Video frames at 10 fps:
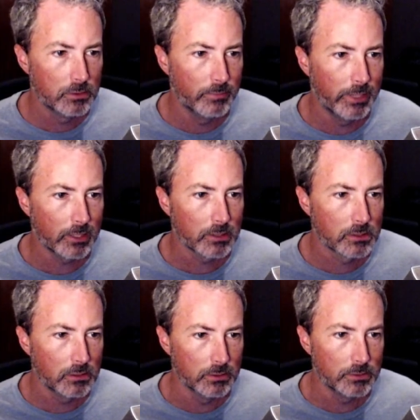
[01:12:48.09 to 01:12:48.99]
Max
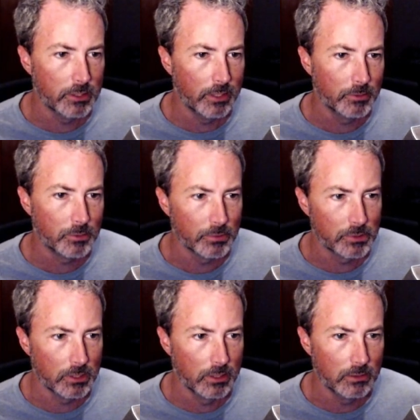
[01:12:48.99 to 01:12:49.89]
collision damage
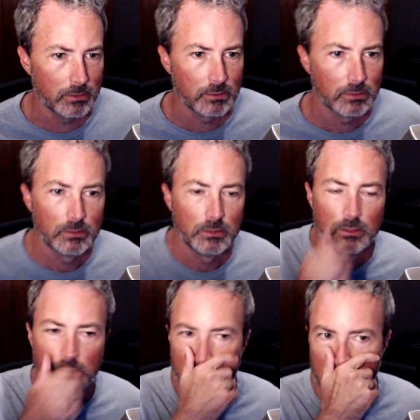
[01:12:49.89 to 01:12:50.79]
percent.
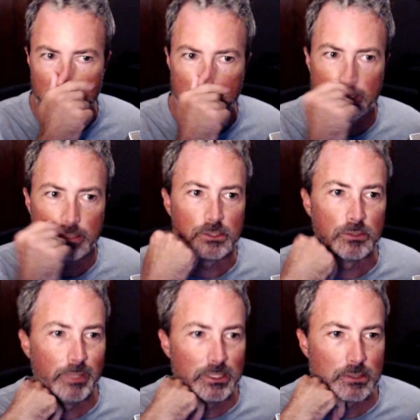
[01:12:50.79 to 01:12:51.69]
Right? So
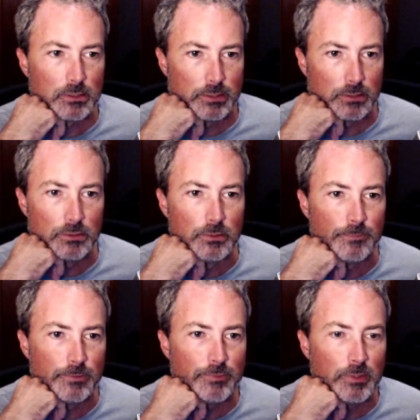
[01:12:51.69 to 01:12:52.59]
basically it'll do
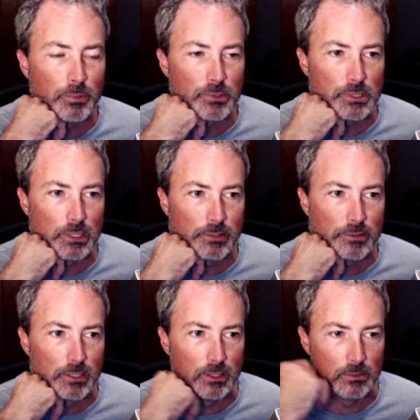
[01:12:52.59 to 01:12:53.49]
50% of your
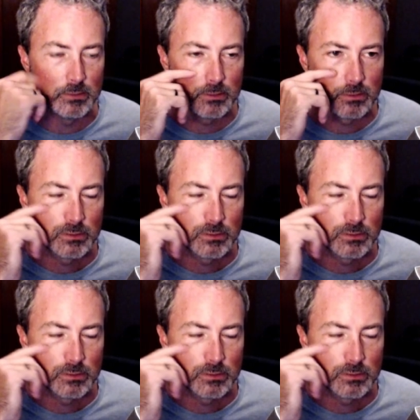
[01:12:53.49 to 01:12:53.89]
health.